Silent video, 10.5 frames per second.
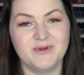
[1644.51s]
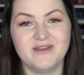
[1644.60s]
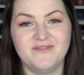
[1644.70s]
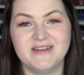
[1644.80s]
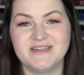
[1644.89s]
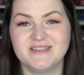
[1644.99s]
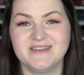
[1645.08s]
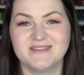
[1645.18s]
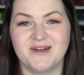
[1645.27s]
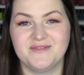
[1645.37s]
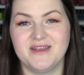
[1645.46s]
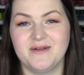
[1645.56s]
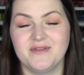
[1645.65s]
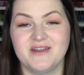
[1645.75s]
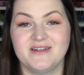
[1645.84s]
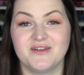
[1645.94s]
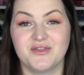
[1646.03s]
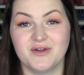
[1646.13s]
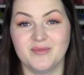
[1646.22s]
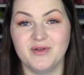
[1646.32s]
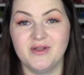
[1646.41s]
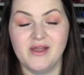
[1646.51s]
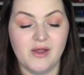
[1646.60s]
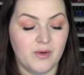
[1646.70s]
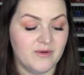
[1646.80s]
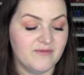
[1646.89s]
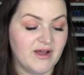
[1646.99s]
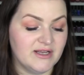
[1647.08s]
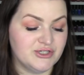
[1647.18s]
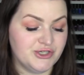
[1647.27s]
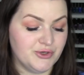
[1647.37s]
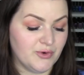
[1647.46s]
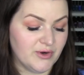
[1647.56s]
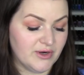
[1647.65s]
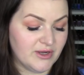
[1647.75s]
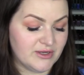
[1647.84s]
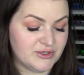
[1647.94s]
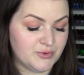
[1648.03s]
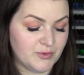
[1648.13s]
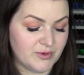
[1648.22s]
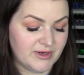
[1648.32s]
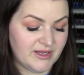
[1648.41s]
we're going to finish things off today with another thermal. We've got Jior Couture